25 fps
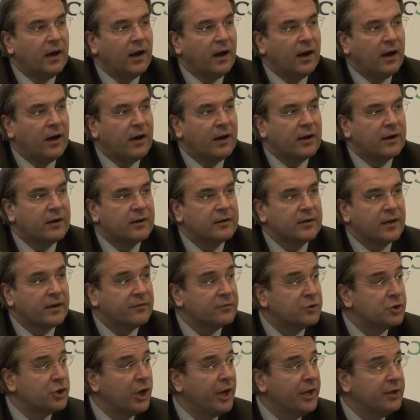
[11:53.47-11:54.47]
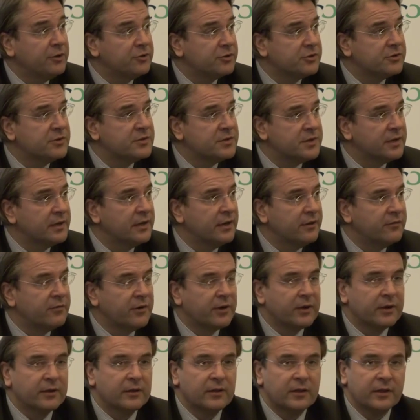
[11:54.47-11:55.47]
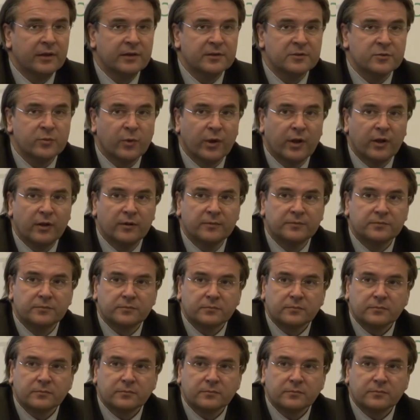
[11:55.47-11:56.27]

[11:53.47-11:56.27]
are, have changed significantly as well